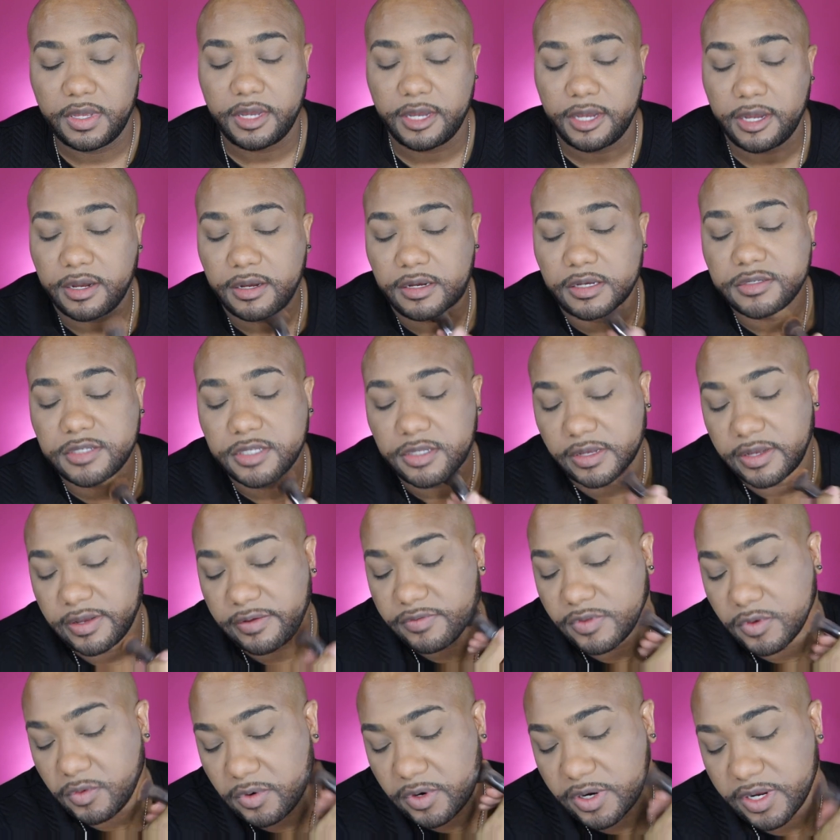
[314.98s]
I also
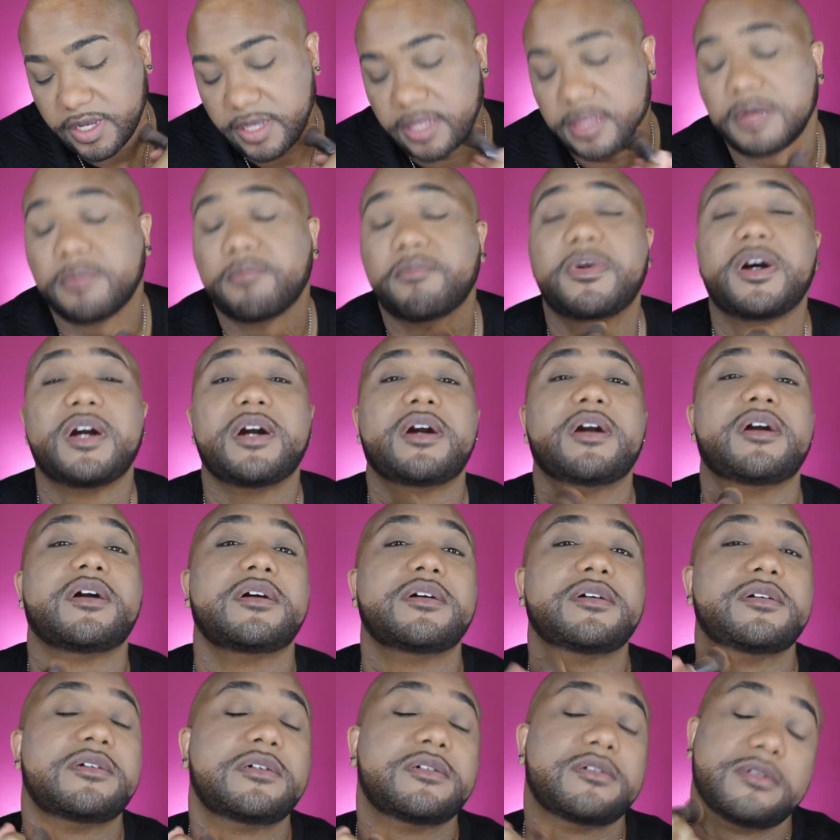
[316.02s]
have to work at the
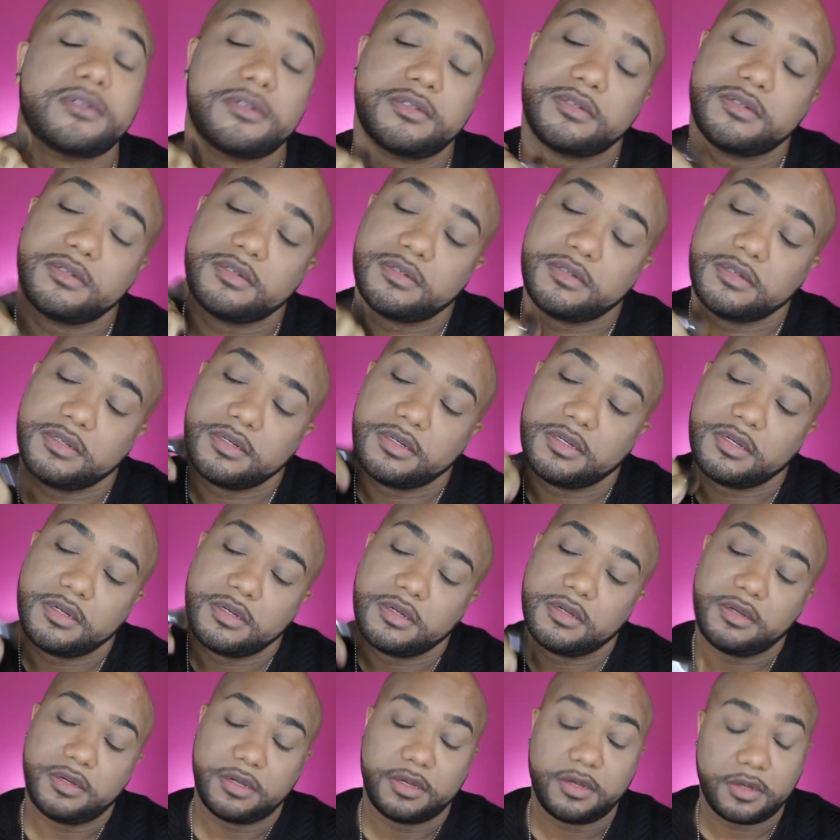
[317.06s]
mall
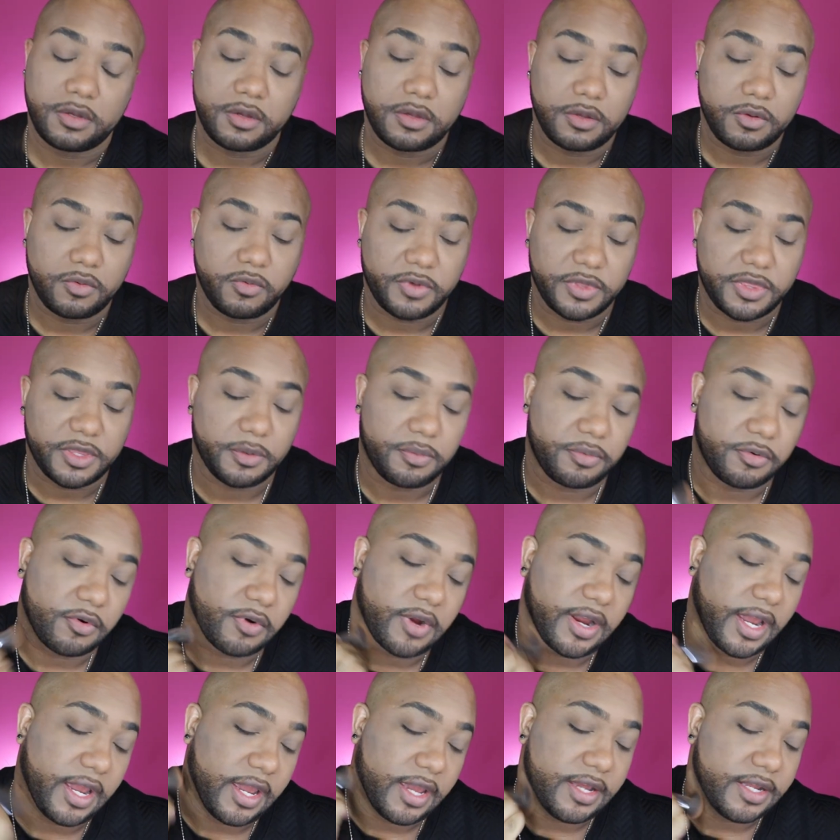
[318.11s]
with a
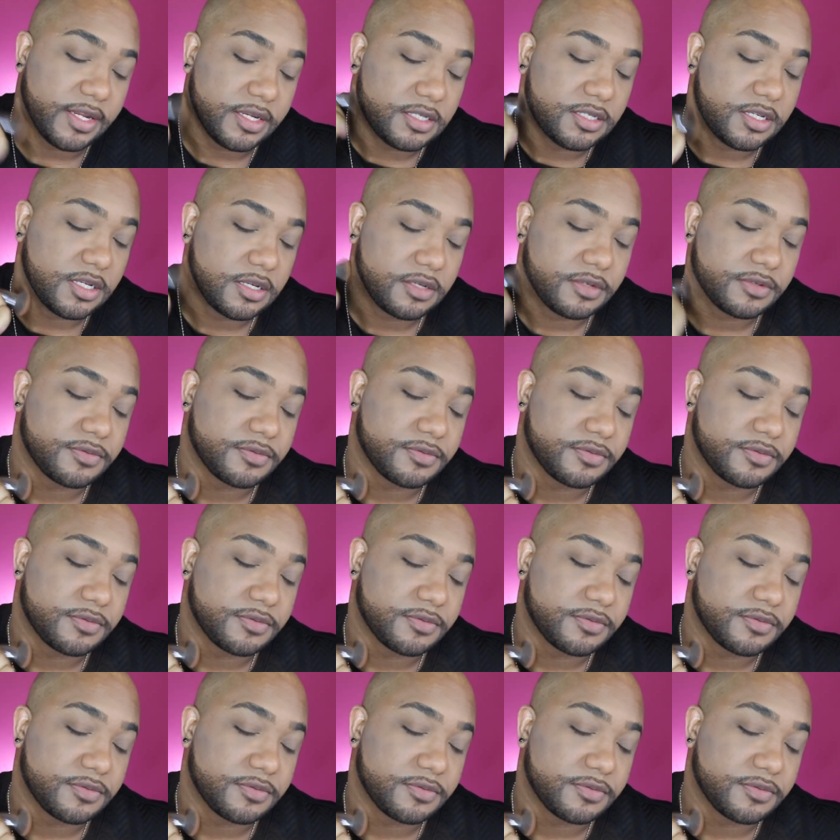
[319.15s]
brand